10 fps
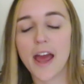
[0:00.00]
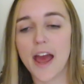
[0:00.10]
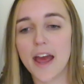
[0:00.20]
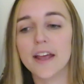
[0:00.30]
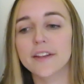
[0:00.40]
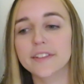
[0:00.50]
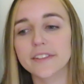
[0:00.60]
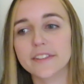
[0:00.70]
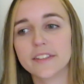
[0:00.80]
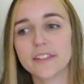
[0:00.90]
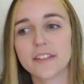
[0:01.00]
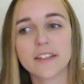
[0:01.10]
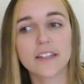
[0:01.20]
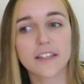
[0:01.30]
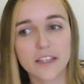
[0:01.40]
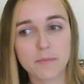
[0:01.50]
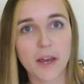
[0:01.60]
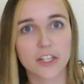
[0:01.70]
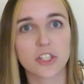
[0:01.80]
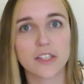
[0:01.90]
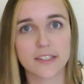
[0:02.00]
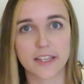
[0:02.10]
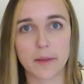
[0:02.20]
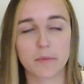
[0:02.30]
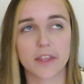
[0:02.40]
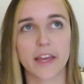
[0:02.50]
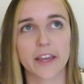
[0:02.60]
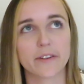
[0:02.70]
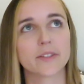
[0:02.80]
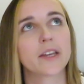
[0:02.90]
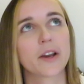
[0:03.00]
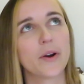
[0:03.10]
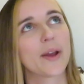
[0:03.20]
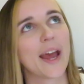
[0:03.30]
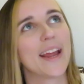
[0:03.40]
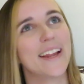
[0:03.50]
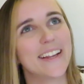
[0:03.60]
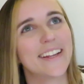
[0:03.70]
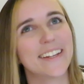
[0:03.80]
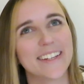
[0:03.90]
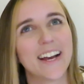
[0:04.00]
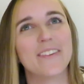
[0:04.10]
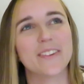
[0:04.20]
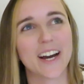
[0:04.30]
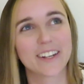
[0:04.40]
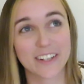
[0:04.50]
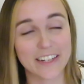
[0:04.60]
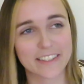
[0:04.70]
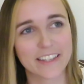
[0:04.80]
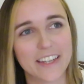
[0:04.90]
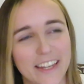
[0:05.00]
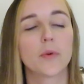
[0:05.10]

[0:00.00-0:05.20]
And he mentioned the same thing, and I was like, okay, I'm not crazy.